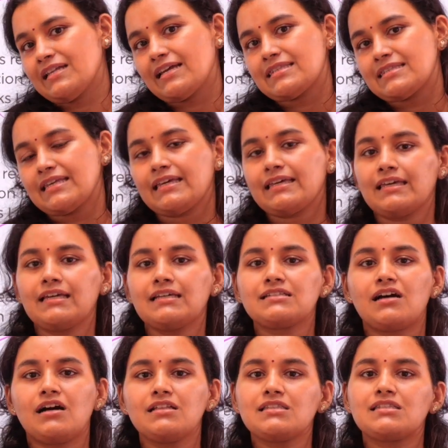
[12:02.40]
like singing,
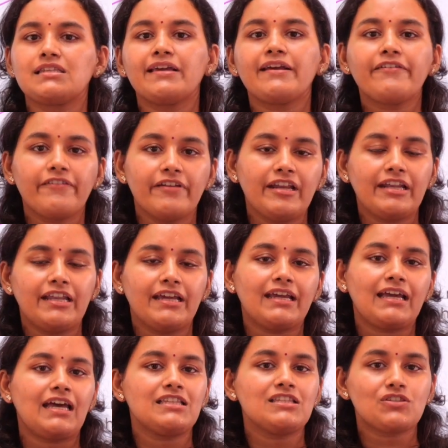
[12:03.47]
dancing,
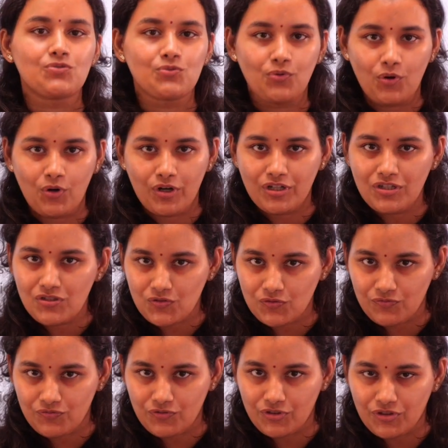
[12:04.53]
reading, and so on and so
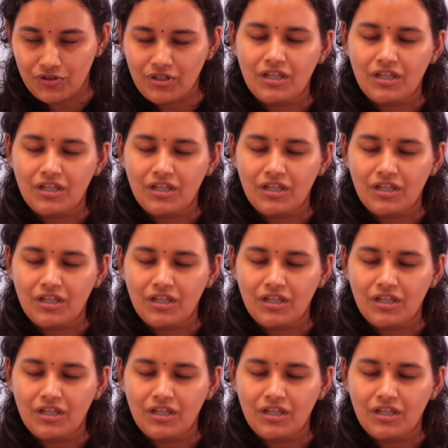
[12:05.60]
forth.